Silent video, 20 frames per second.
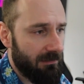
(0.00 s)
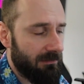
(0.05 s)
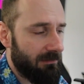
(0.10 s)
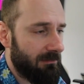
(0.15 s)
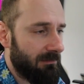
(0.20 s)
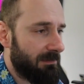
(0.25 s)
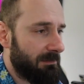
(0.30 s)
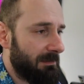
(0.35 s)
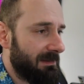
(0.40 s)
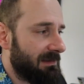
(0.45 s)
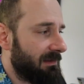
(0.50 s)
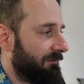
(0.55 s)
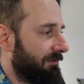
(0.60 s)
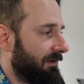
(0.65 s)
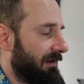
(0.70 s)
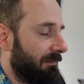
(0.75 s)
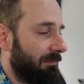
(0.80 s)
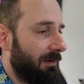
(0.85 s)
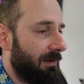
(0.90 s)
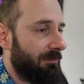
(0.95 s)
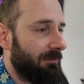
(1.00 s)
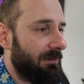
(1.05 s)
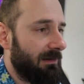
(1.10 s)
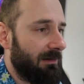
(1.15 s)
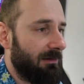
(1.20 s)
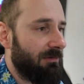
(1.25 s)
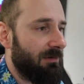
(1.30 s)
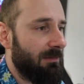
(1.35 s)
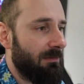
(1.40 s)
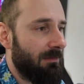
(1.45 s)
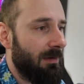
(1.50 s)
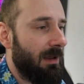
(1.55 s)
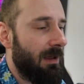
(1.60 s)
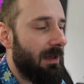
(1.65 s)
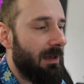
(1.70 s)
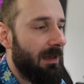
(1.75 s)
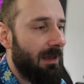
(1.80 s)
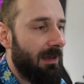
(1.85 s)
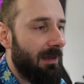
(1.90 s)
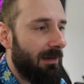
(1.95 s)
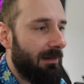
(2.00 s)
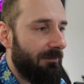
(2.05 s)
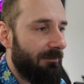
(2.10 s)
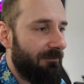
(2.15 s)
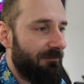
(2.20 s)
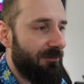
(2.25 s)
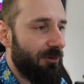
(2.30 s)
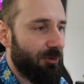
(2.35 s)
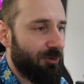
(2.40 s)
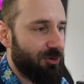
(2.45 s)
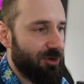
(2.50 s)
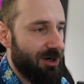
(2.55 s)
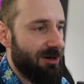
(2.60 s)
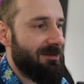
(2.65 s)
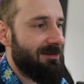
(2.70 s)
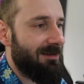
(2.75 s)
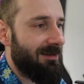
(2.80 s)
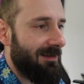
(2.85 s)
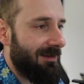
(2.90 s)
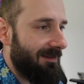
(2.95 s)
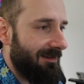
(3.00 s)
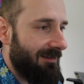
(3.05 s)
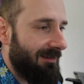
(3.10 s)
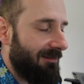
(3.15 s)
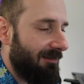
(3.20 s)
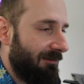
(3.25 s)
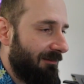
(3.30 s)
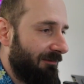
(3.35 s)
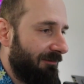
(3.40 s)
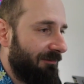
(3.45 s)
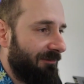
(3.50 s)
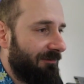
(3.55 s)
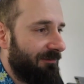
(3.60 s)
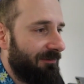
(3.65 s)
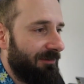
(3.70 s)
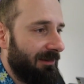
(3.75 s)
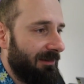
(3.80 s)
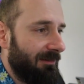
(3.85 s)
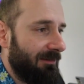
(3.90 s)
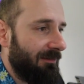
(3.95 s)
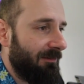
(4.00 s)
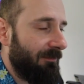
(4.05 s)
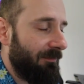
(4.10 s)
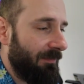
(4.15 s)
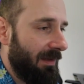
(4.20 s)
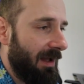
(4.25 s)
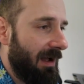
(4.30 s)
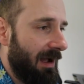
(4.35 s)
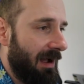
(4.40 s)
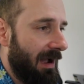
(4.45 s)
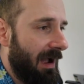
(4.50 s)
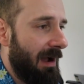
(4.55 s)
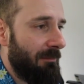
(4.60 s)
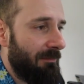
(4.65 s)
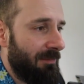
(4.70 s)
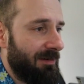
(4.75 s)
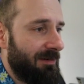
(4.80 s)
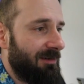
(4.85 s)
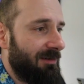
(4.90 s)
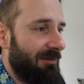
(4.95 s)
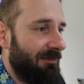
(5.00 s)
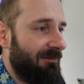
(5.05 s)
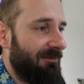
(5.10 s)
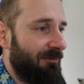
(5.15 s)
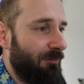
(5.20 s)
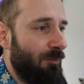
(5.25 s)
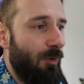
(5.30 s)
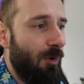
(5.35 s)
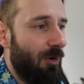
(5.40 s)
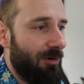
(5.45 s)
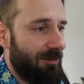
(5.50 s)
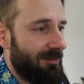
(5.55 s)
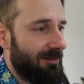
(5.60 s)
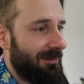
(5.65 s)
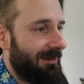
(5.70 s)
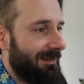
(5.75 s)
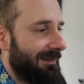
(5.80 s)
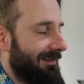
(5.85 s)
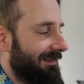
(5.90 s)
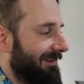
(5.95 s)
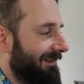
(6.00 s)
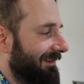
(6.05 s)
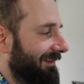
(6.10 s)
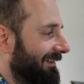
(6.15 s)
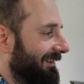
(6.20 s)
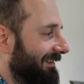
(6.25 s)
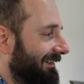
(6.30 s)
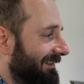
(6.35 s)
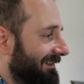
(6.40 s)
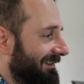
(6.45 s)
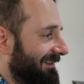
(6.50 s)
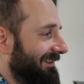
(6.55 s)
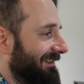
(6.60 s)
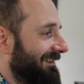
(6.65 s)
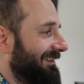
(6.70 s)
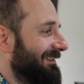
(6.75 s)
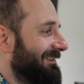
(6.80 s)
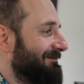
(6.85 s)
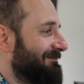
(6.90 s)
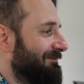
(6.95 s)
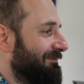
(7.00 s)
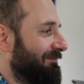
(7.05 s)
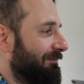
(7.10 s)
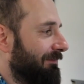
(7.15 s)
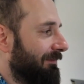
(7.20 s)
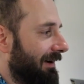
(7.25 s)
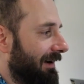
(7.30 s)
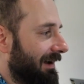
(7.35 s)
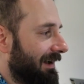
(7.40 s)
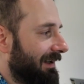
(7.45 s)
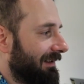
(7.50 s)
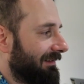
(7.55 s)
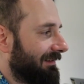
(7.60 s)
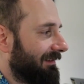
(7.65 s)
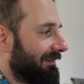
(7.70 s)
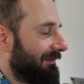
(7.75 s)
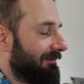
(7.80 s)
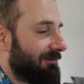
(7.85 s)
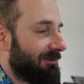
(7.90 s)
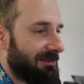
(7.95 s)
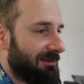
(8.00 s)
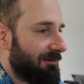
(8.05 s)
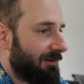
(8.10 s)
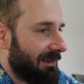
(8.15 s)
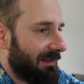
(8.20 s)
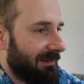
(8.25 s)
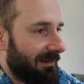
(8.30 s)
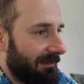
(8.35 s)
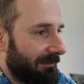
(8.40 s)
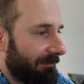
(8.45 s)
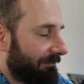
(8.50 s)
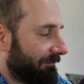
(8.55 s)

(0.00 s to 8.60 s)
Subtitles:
specific about the grim future of hammer of war, but just look at them.